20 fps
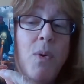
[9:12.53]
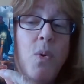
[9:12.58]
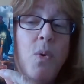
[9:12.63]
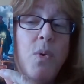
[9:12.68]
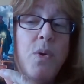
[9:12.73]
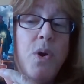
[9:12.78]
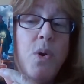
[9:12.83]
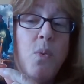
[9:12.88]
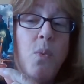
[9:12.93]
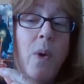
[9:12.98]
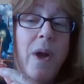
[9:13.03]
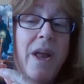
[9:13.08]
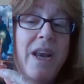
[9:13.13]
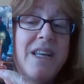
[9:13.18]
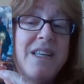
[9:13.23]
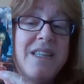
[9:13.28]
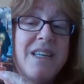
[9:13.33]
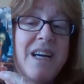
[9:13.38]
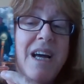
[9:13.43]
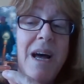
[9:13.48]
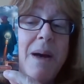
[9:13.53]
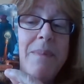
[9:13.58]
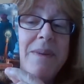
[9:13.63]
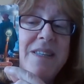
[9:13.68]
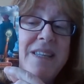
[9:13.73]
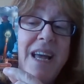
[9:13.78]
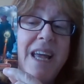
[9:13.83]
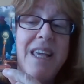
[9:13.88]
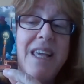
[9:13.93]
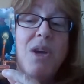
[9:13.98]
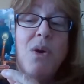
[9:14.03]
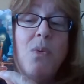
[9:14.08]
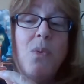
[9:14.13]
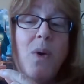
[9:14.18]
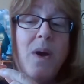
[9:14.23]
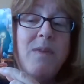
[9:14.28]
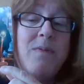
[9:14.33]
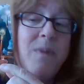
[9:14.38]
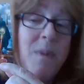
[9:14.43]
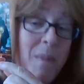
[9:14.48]
who you're waiting to come and take you
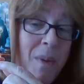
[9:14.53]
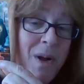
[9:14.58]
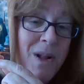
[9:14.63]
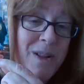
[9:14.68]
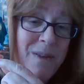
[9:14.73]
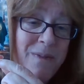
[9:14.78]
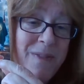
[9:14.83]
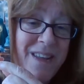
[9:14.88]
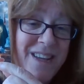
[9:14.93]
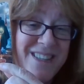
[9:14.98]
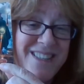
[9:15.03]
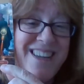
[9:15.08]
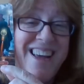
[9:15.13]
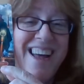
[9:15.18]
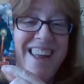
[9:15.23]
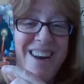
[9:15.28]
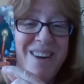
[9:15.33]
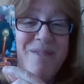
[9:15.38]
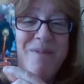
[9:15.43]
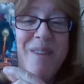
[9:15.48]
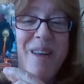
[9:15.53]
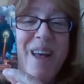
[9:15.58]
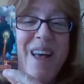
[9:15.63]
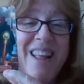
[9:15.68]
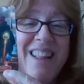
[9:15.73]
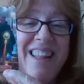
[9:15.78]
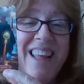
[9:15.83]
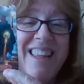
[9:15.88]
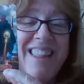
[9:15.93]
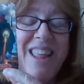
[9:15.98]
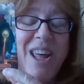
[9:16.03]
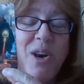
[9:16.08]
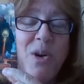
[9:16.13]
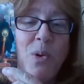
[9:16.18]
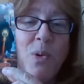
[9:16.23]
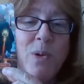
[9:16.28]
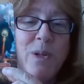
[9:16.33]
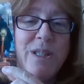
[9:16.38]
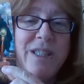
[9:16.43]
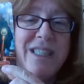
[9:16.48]
away from all of this, kind of like that
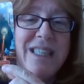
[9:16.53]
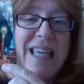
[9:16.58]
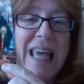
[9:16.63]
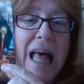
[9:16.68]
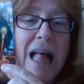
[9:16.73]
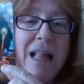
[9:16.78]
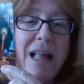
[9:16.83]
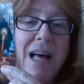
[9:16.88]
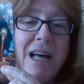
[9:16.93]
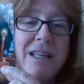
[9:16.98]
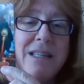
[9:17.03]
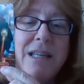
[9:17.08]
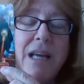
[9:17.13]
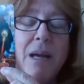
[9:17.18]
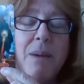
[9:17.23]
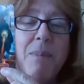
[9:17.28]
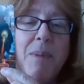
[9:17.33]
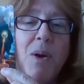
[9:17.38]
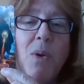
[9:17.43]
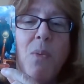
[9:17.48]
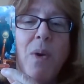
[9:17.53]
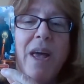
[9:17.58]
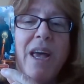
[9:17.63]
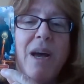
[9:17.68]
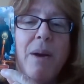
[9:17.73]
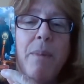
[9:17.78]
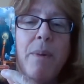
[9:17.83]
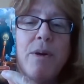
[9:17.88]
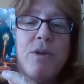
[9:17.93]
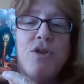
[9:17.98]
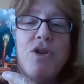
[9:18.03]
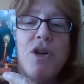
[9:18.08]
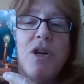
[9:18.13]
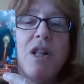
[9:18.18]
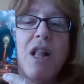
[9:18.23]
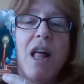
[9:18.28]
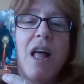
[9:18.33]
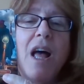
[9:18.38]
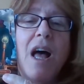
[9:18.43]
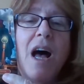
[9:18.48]
old Calgon Take Me Away
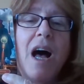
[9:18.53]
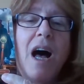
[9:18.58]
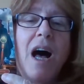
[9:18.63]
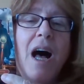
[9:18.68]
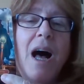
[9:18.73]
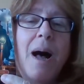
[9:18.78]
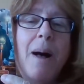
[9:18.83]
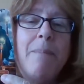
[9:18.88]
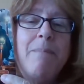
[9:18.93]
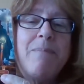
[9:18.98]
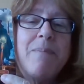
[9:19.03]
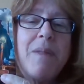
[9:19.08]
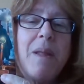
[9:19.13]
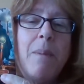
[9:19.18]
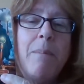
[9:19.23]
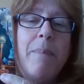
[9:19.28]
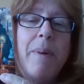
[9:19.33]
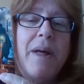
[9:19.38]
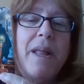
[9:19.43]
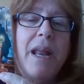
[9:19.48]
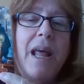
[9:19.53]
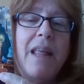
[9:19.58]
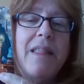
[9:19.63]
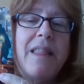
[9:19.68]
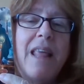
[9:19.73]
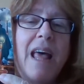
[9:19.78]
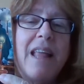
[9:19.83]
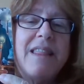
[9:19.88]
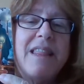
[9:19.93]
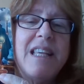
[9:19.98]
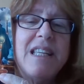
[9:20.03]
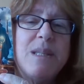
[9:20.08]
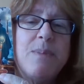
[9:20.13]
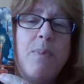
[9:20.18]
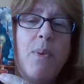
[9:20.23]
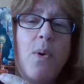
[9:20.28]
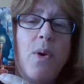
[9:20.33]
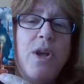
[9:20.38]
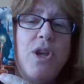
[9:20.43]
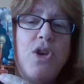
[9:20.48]
commercial. But at this
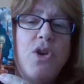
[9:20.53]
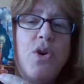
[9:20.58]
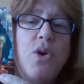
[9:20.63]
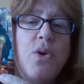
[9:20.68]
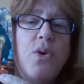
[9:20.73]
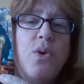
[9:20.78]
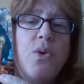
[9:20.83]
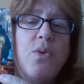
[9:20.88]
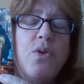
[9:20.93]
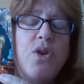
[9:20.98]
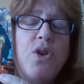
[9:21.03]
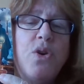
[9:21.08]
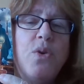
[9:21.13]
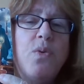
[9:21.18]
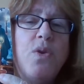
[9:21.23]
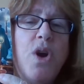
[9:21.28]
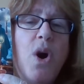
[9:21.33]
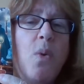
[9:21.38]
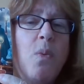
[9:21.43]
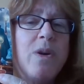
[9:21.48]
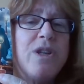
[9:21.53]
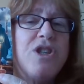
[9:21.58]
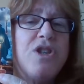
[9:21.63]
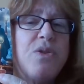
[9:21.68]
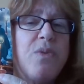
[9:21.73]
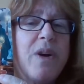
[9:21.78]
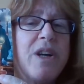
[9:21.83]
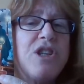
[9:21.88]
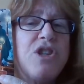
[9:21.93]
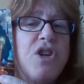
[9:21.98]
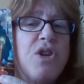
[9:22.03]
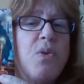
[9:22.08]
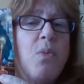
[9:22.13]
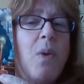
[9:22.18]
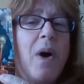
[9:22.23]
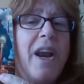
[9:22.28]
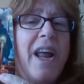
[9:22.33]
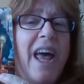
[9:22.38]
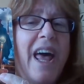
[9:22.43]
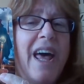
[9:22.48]
point, you know which direction you
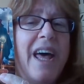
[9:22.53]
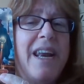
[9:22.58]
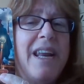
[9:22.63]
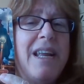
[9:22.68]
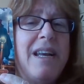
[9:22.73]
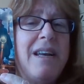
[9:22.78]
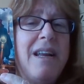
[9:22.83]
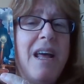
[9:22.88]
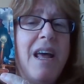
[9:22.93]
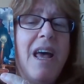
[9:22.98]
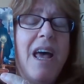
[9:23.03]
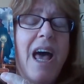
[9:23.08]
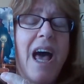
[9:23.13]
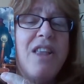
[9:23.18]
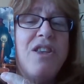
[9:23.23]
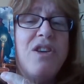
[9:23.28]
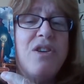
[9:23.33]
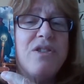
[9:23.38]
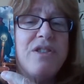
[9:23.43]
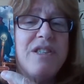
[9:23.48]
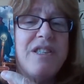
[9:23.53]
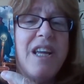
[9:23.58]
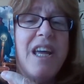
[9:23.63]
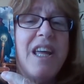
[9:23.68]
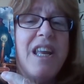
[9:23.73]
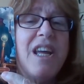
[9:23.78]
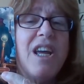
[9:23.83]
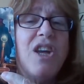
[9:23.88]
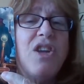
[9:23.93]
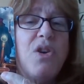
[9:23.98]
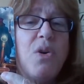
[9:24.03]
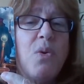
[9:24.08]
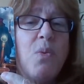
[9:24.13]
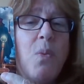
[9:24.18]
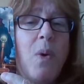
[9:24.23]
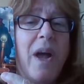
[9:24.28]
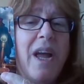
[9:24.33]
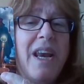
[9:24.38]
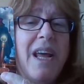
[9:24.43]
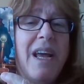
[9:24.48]
want to head in, and you're standing and you're
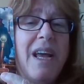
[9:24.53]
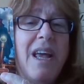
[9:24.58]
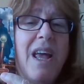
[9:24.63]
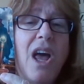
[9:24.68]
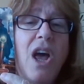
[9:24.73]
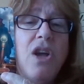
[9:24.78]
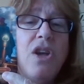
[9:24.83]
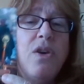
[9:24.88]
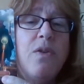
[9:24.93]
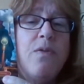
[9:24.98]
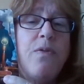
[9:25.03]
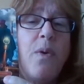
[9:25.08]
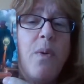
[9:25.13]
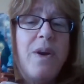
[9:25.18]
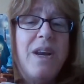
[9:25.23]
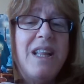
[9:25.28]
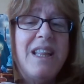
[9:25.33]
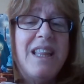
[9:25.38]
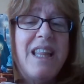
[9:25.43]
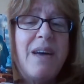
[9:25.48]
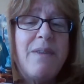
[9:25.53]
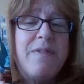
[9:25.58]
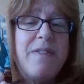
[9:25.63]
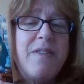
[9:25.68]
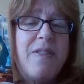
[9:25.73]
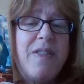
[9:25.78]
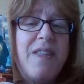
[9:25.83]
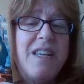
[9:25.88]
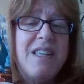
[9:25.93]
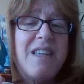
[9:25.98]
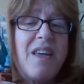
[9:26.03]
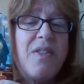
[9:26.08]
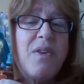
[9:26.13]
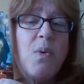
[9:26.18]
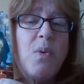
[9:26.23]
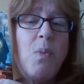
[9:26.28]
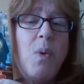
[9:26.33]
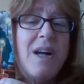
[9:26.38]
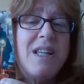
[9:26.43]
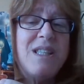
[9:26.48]
waiting. You've already left these
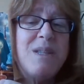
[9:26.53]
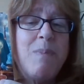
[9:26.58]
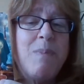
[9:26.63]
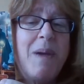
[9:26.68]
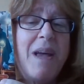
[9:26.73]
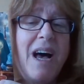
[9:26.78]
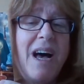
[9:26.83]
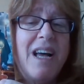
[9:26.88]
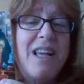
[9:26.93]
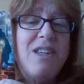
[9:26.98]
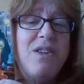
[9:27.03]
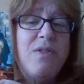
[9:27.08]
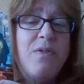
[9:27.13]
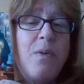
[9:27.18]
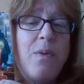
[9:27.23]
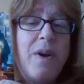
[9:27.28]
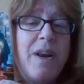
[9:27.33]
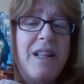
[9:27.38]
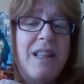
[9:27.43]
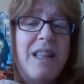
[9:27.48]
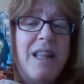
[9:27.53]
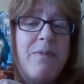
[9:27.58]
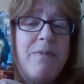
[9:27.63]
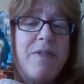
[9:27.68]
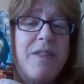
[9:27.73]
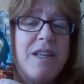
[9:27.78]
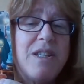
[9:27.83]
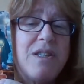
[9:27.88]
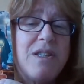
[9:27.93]
other wands behind. You've already left